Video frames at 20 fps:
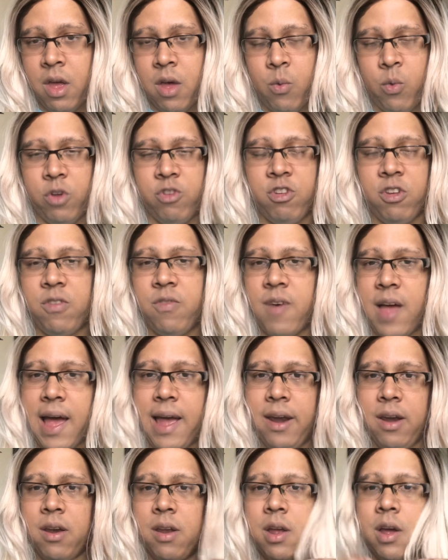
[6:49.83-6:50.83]
which is
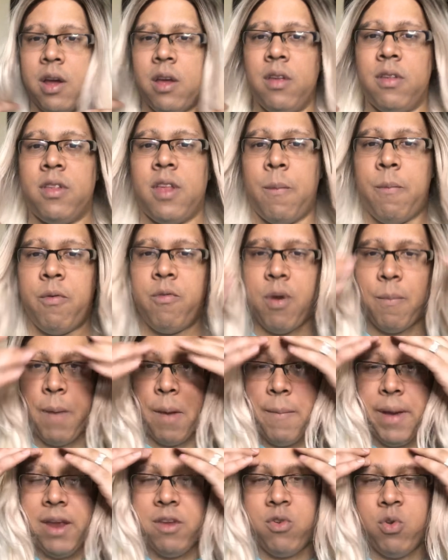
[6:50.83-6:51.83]
fine, because some of them I
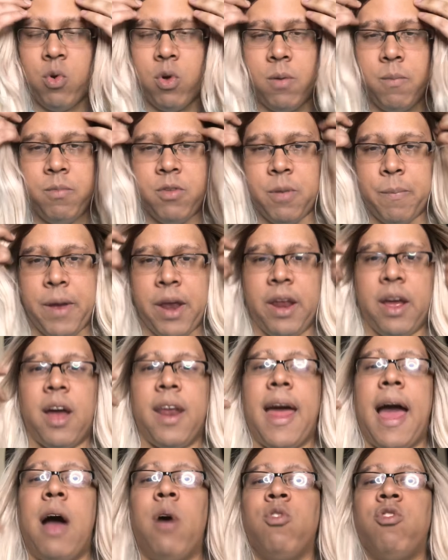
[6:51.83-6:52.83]
might do them depending on
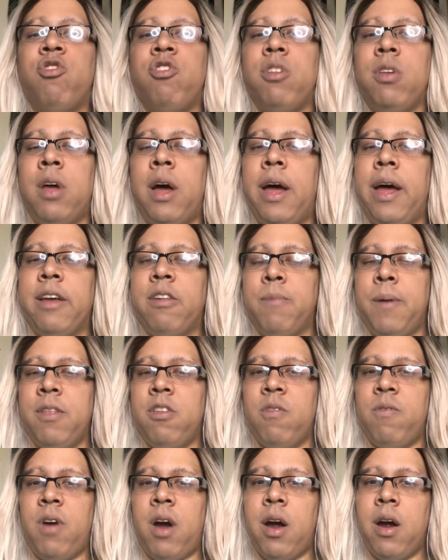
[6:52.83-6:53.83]
how
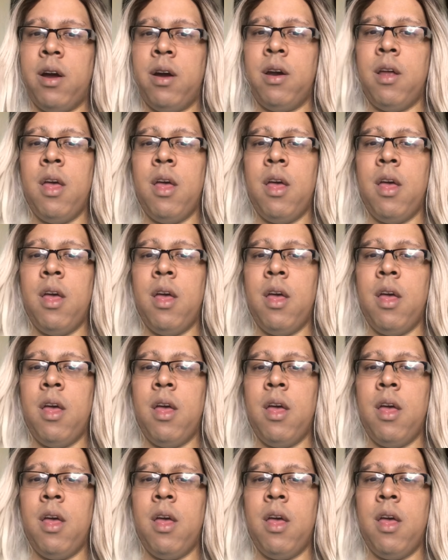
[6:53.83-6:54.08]
expensive they are.